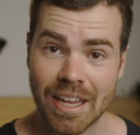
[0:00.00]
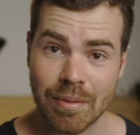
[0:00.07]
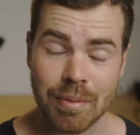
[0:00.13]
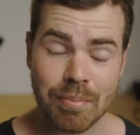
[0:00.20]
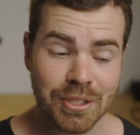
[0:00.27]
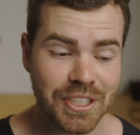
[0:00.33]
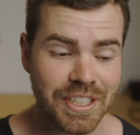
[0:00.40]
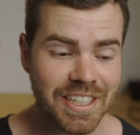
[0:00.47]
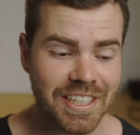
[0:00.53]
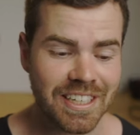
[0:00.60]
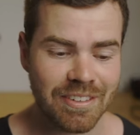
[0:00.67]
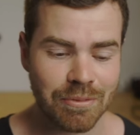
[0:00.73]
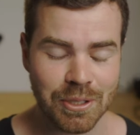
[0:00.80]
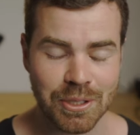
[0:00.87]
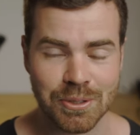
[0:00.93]
gaming
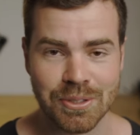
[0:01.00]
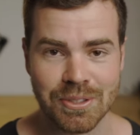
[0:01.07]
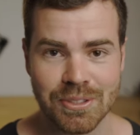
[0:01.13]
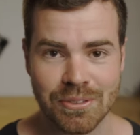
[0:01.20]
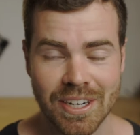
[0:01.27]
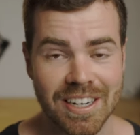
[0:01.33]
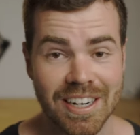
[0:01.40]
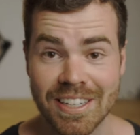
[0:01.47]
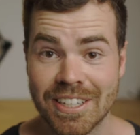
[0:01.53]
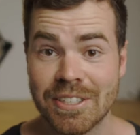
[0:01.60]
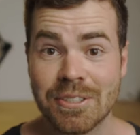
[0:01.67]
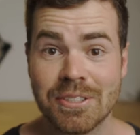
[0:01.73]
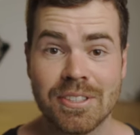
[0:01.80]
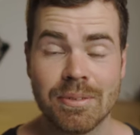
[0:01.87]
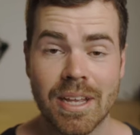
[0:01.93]
machine, which was great. I did
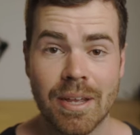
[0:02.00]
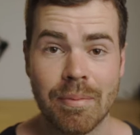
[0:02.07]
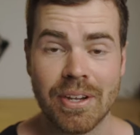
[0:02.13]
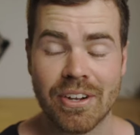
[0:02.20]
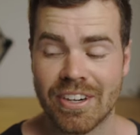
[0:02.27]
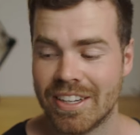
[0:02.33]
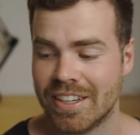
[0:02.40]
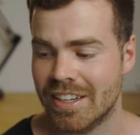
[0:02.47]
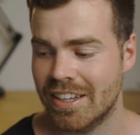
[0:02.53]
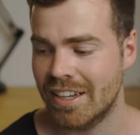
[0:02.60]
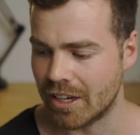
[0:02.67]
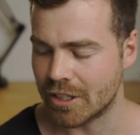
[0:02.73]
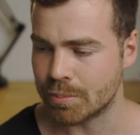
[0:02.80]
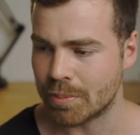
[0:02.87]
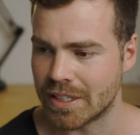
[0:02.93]
do some gaming on it.
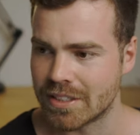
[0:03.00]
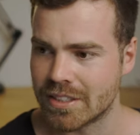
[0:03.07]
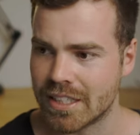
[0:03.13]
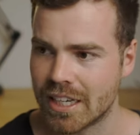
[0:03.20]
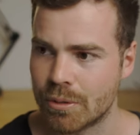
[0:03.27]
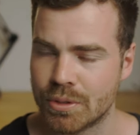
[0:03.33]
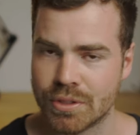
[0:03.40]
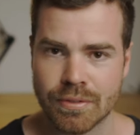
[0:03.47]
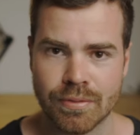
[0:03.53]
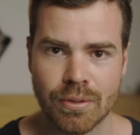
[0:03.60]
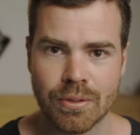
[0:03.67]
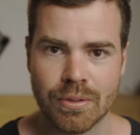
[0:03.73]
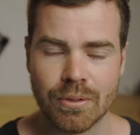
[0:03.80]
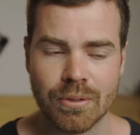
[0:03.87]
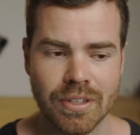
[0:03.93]
I was playing Star Wars The
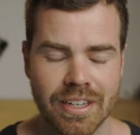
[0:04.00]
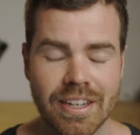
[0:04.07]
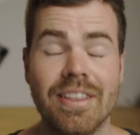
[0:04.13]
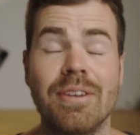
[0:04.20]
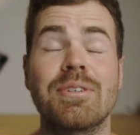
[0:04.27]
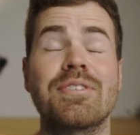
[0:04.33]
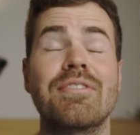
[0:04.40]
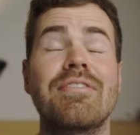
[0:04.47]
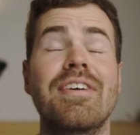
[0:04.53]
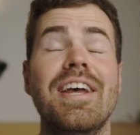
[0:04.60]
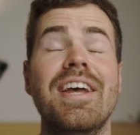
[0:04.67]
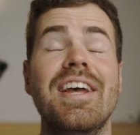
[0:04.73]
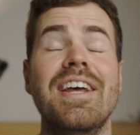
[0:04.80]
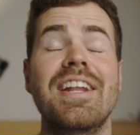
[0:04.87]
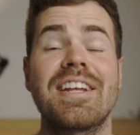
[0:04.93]
Fallen Order and that was
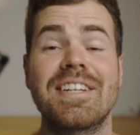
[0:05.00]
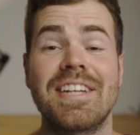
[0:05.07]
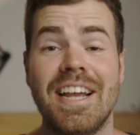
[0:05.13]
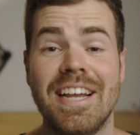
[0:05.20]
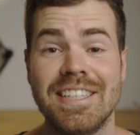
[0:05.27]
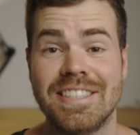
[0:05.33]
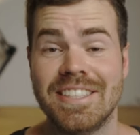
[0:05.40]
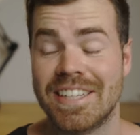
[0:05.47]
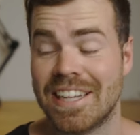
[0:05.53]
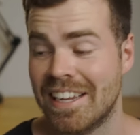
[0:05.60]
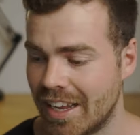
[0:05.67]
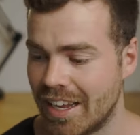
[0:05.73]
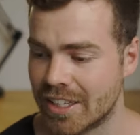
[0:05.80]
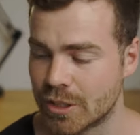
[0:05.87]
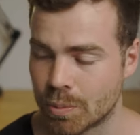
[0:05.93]
fantastic,
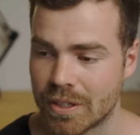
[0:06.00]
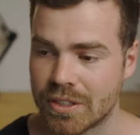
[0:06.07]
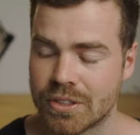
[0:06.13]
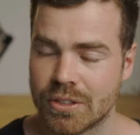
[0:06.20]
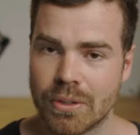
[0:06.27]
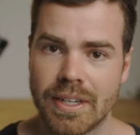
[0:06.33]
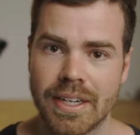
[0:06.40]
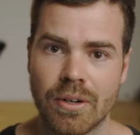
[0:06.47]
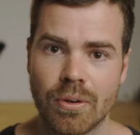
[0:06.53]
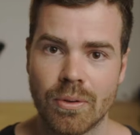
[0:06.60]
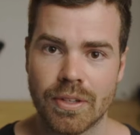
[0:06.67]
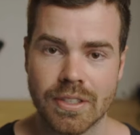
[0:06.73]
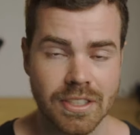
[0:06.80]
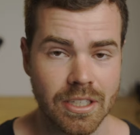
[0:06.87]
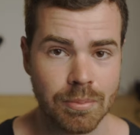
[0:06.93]
as well as doing
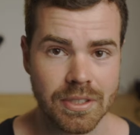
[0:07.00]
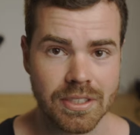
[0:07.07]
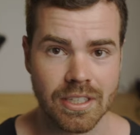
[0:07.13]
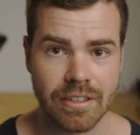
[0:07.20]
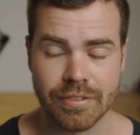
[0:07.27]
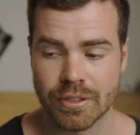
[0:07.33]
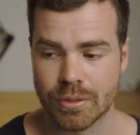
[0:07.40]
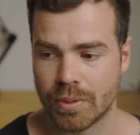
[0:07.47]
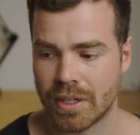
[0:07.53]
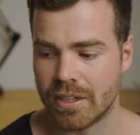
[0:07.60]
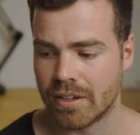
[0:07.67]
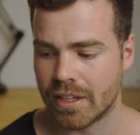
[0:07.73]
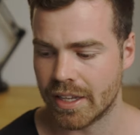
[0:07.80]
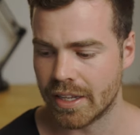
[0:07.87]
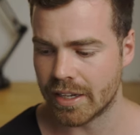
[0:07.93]
all the cinema stuff as
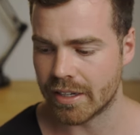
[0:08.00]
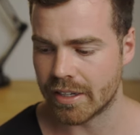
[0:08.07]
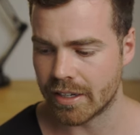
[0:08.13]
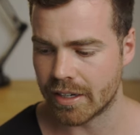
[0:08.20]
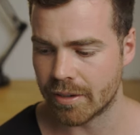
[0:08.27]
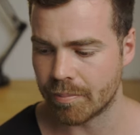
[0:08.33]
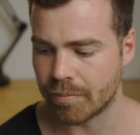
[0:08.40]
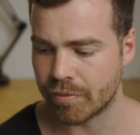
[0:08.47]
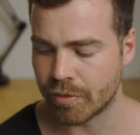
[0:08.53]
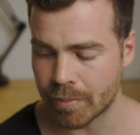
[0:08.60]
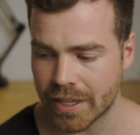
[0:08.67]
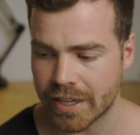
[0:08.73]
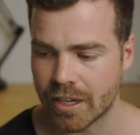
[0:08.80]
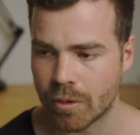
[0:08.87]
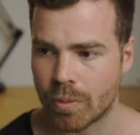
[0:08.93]
well. And um, for
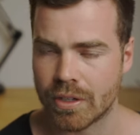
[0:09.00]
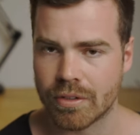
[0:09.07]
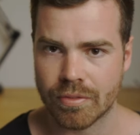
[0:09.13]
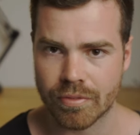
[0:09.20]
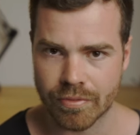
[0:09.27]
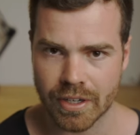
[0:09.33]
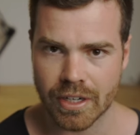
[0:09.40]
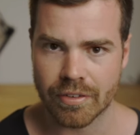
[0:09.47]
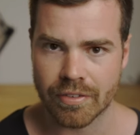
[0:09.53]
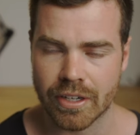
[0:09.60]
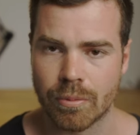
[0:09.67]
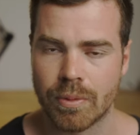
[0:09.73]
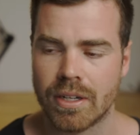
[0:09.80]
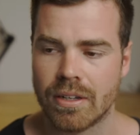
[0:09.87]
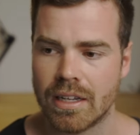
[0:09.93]
me, it worked very,
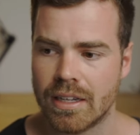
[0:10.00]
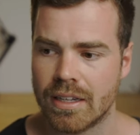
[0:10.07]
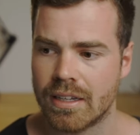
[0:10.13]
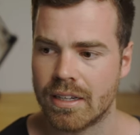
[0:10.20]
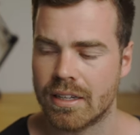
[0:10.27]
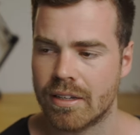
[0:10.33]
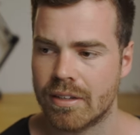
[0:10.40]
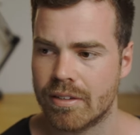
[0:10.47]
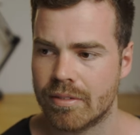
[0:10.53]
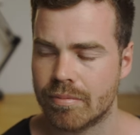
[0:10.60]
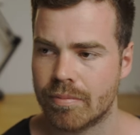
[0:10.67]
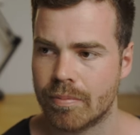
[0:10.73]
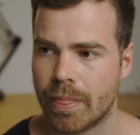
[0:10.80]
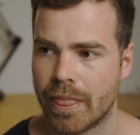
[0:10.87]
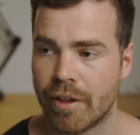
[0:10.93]
very well. Uh,
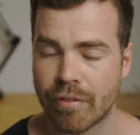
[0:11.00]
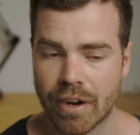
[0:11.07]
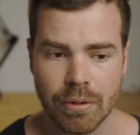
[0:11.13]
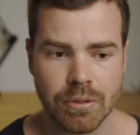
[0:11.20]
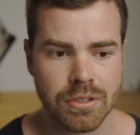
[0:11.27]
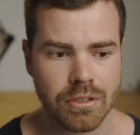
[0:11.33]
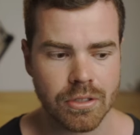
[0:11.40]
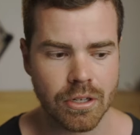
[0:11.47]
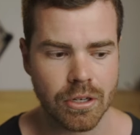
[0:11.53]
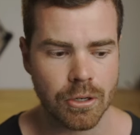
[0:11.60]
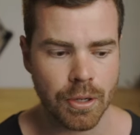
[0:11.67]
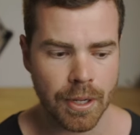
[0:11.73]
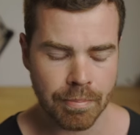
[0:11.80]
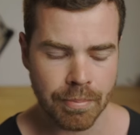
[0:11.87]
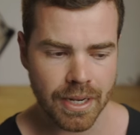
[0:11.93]
if I was to
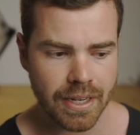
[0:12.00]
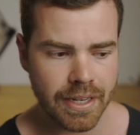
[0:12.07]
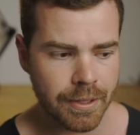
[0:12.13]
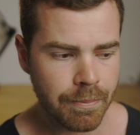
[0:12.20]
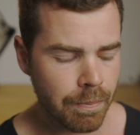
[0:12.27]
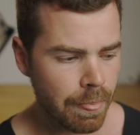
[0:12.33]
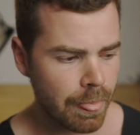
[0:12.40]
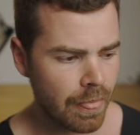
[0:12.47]
go and buy